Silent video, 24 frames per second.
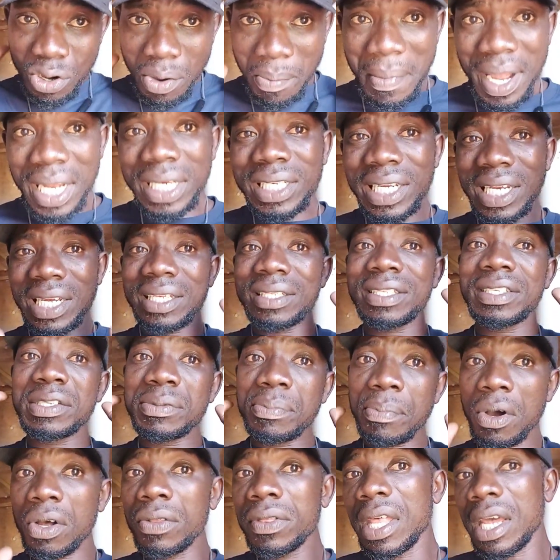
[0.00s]
No matter
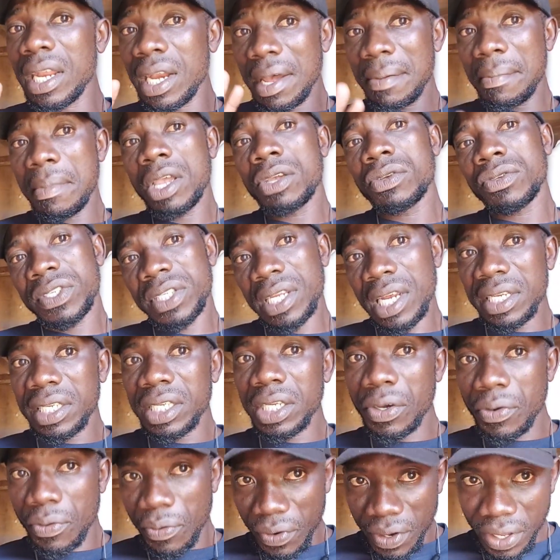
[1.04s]
small the number you're
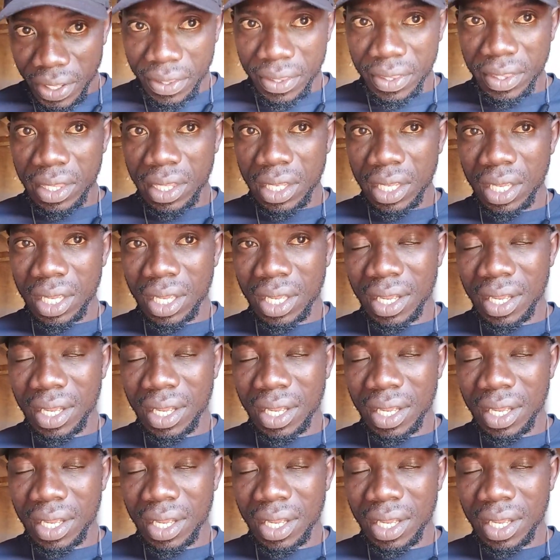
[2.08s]
starting with,